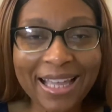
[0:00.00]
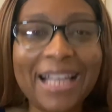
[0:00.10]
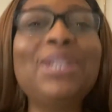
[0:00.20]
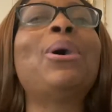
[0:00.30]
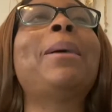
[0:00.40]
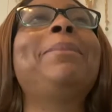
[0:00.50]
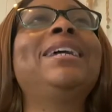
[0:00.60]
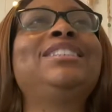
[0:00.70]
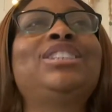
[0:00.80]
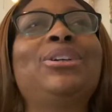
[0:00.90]
I know I've
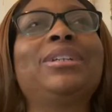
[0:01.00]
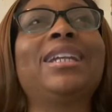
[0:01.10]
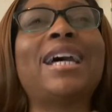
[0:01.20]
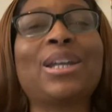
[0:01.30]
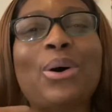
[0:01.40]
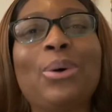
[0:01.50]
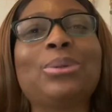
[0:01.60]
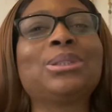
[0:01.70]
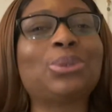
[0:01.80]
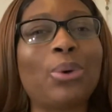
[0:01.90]
been sharing a lot of
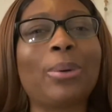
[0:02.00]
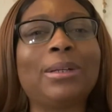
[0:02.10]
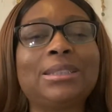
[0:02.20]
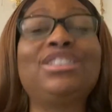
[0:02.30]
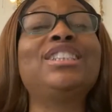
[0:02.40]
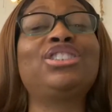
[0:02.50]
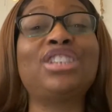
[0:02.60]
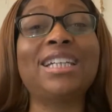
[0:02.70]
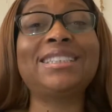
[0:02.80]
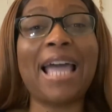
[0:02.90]
old stories, but this
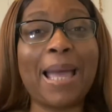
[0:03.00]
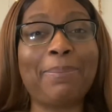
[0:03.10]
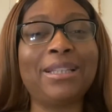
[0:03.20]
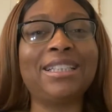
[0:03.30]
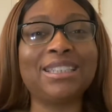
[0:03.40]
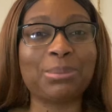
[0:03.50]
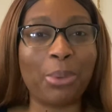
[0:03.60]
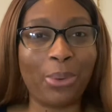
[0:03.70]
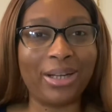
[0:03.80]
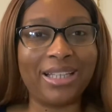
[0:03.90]
just happened this
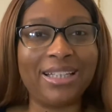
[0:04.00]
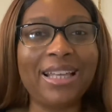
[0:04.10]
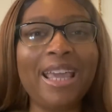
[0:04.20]
morning.